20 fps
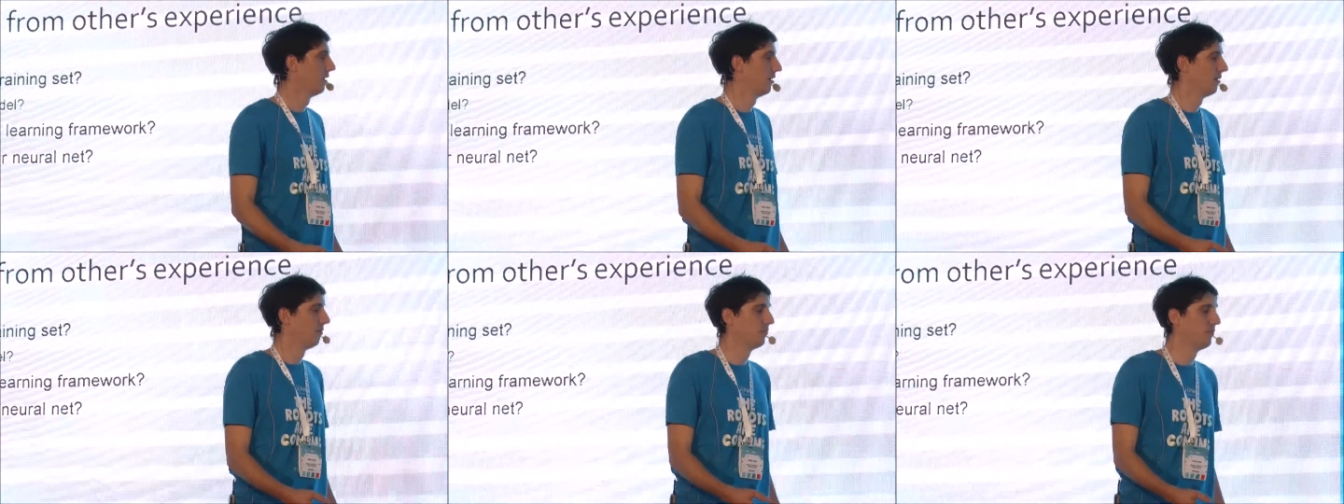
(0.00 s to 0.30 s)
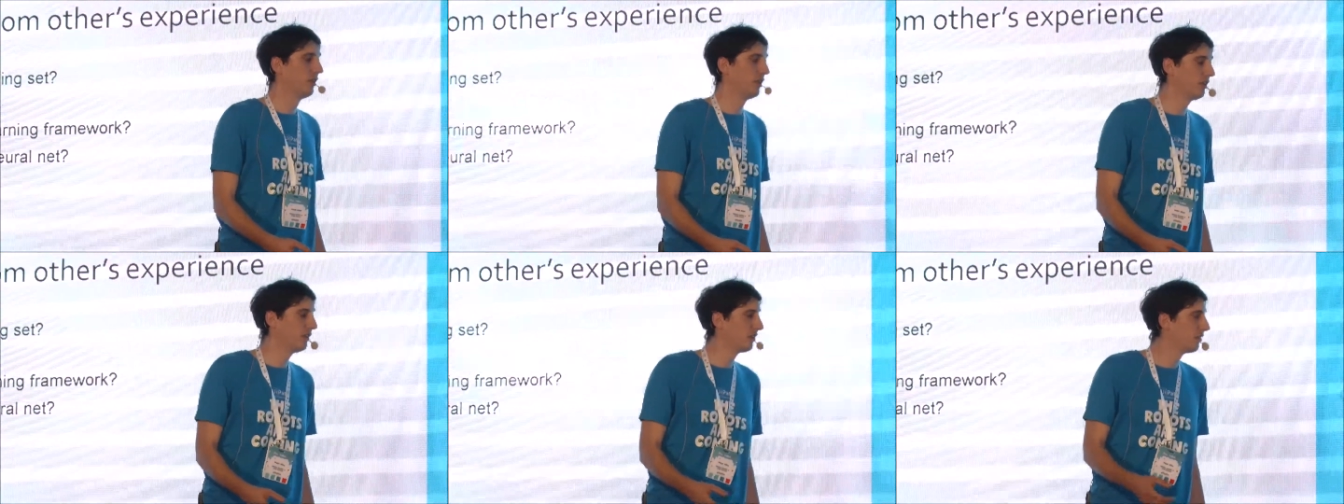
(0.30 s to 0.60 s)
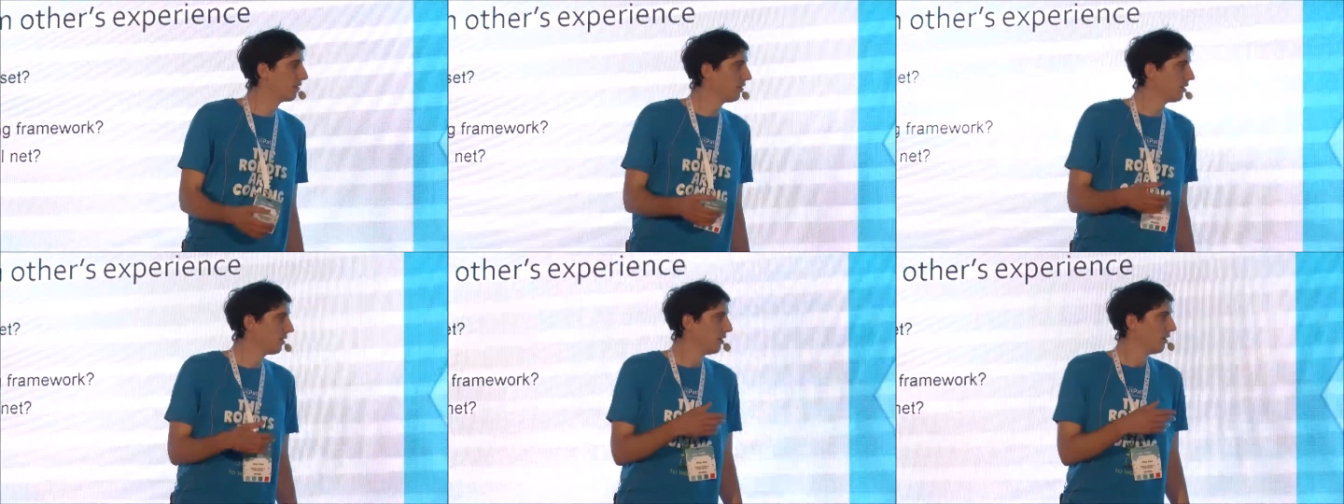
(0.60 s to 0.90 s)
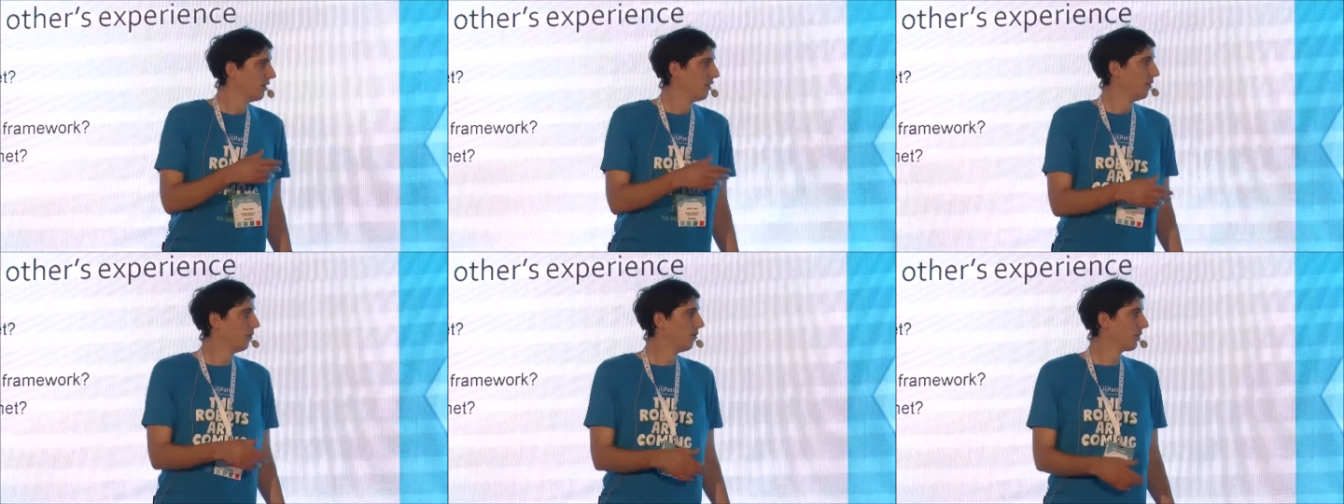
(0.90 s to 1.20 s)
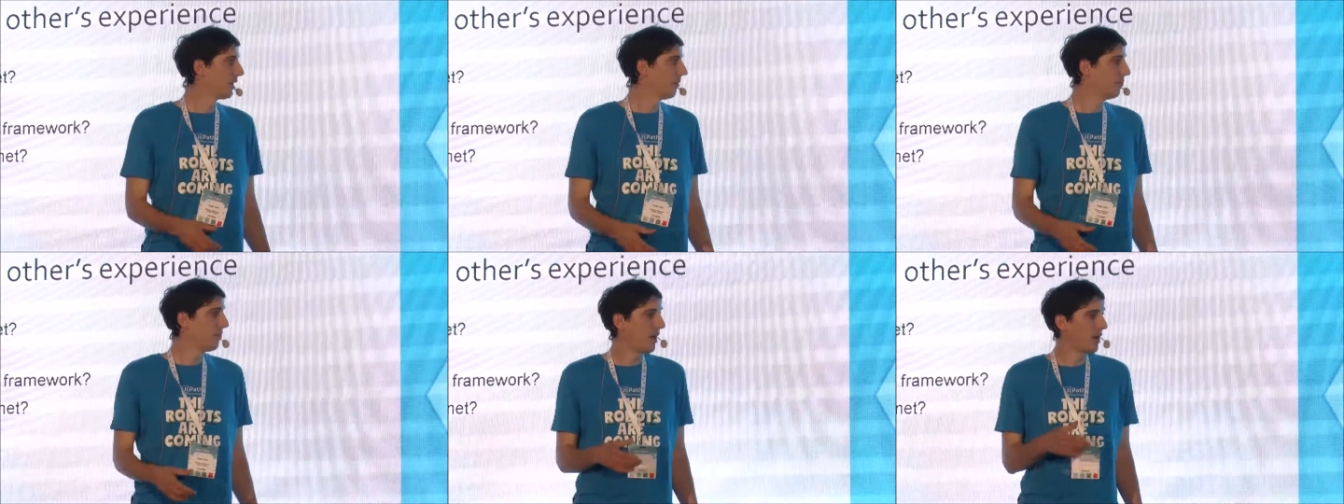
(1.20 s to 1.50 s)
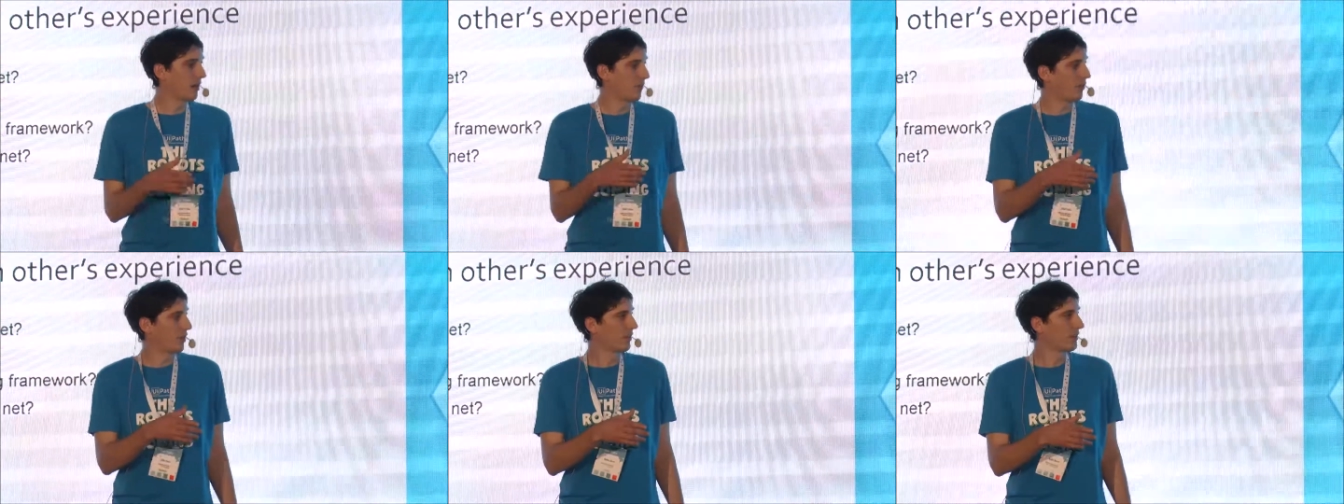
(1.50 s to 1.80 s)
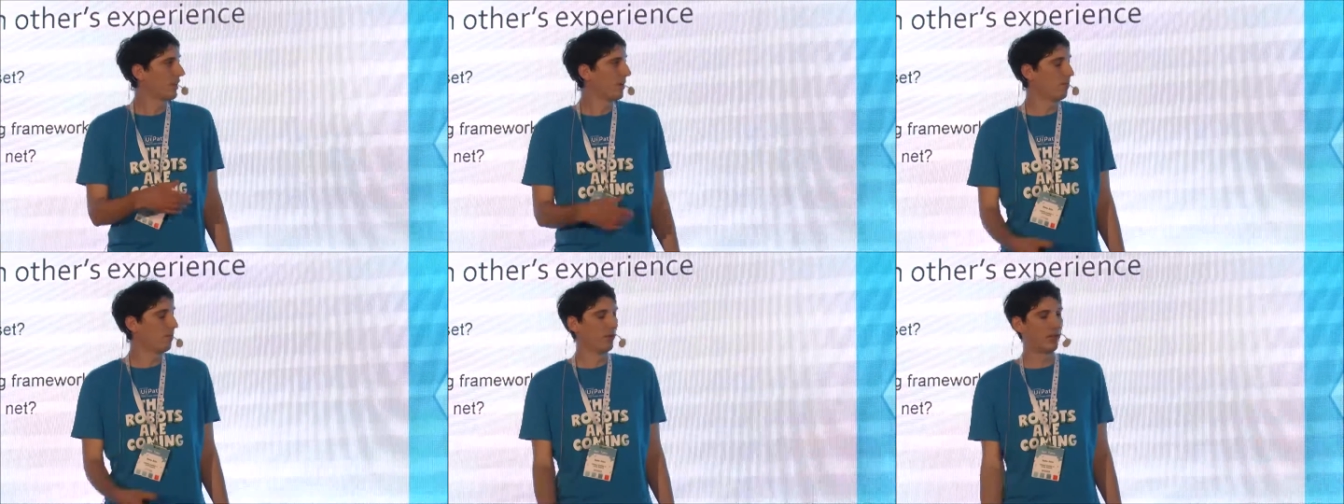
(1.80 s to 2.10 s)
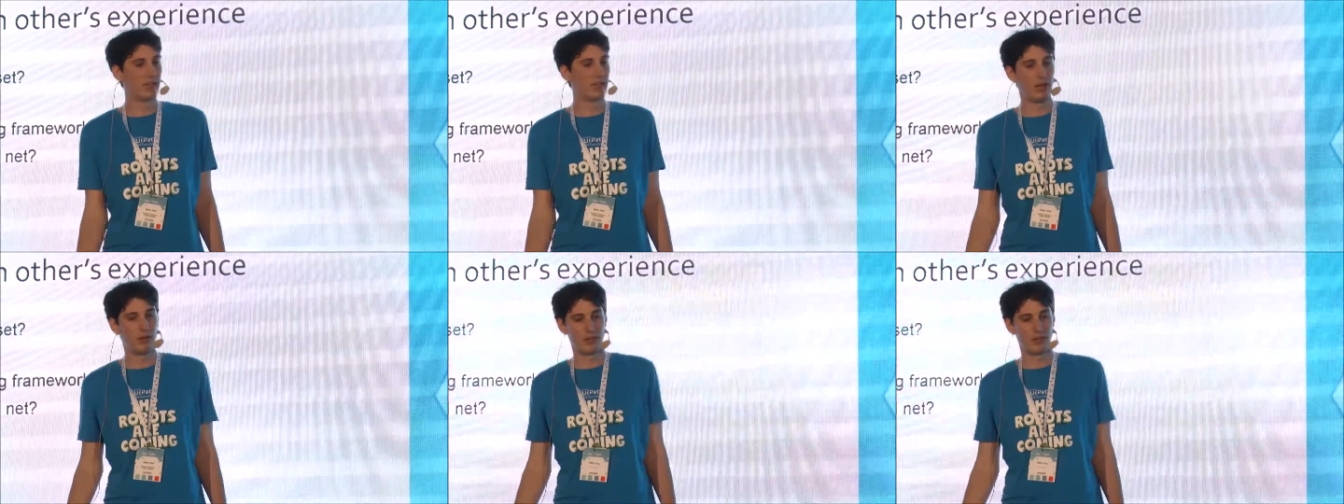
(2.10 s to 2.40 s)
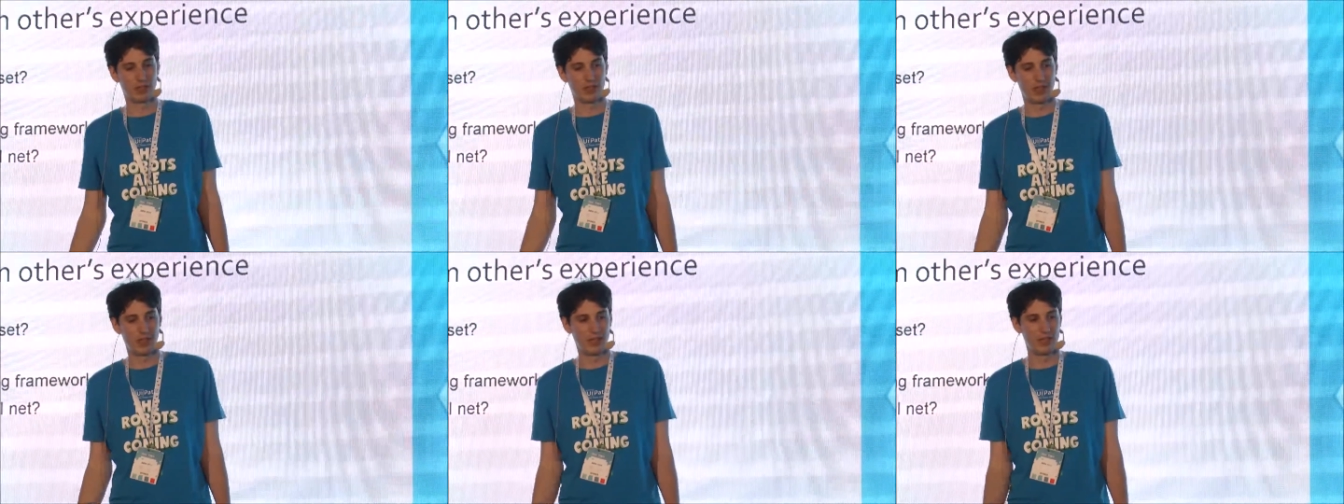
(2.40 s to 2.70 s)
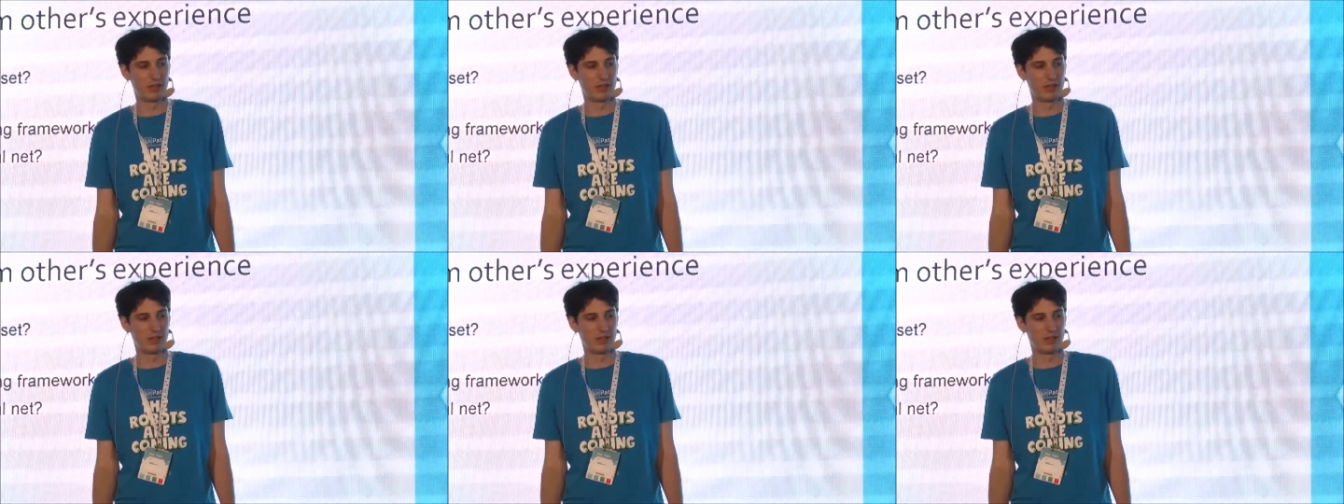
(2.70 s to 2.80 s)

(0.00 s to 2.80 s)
But looking back, for example, in our case,